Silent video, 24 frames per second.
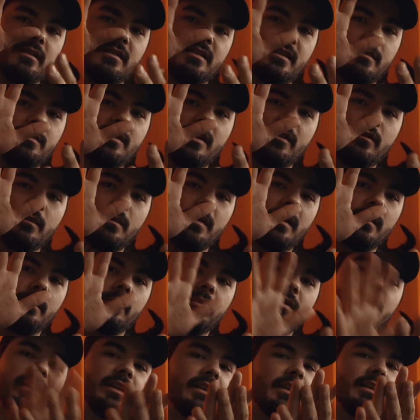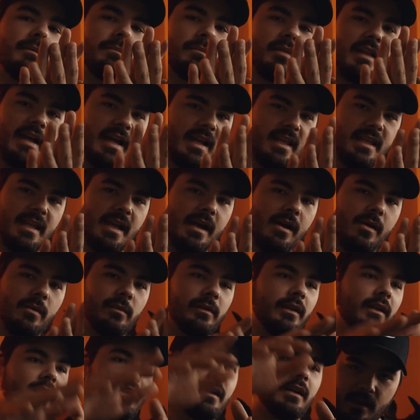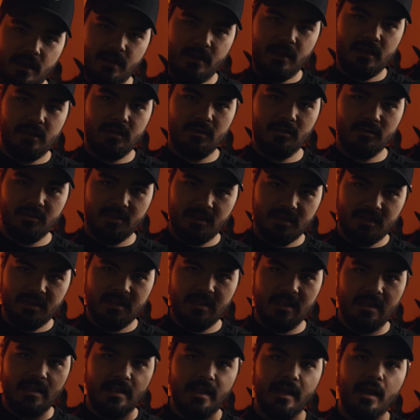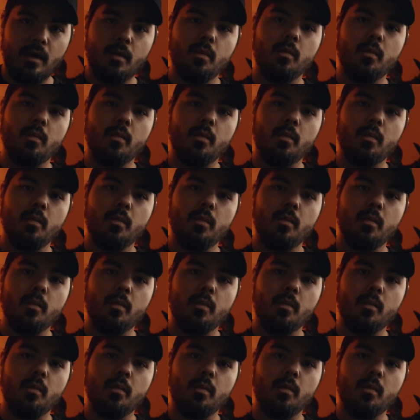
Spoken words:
subject will be completely blacked out, and then you'll just see like a